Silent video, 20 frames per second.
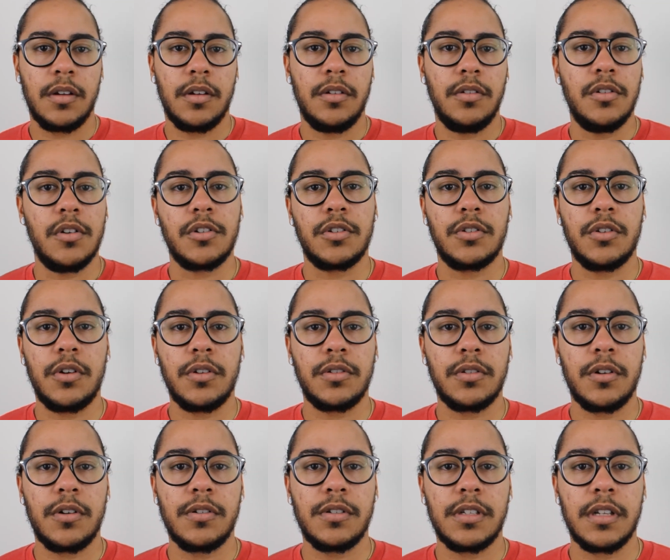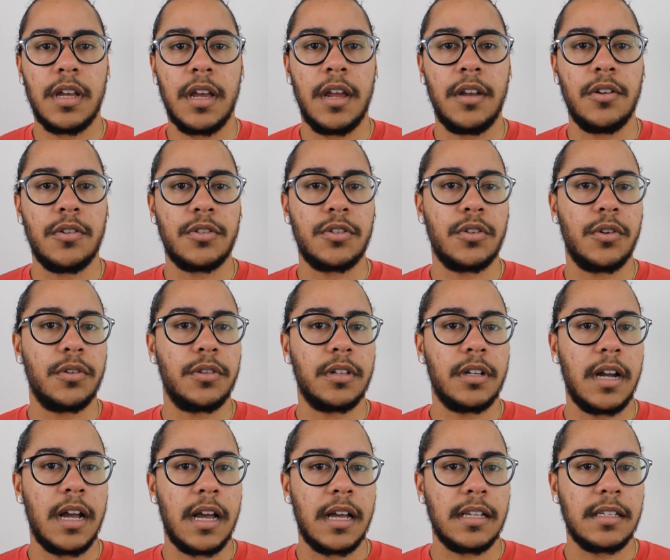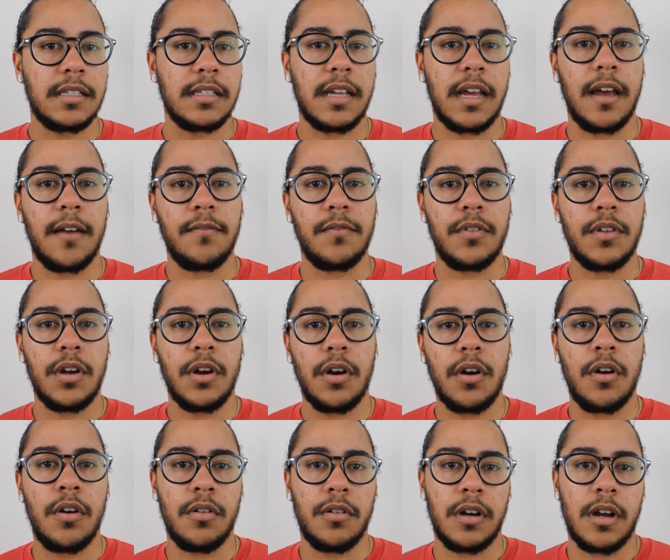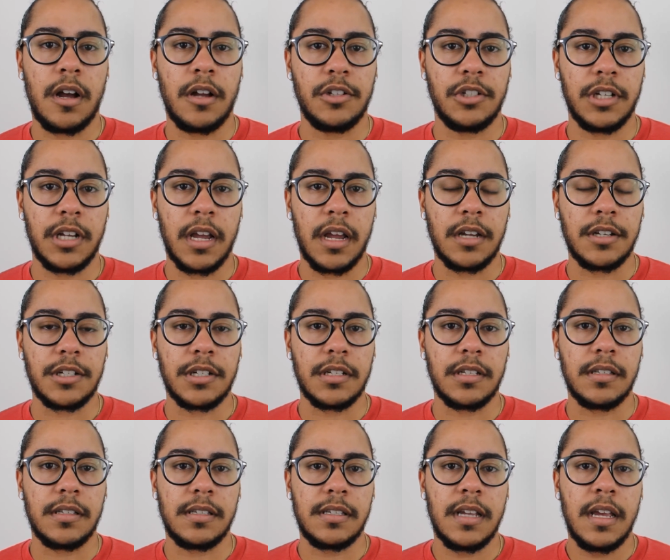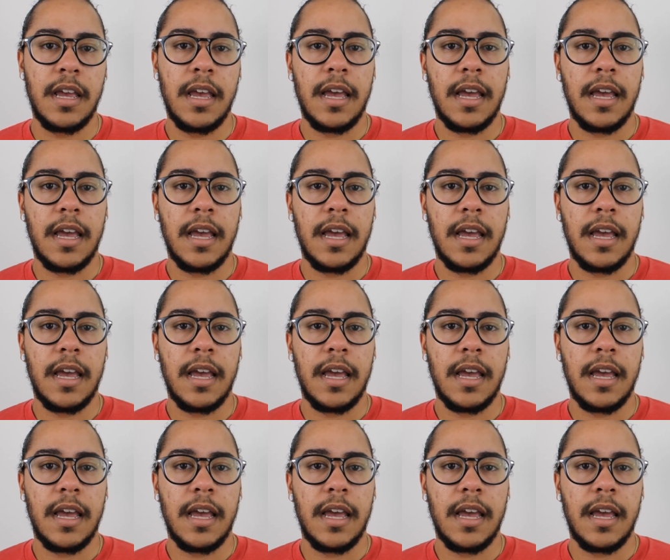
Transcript: Nosotros and nosotras have their own conjugations,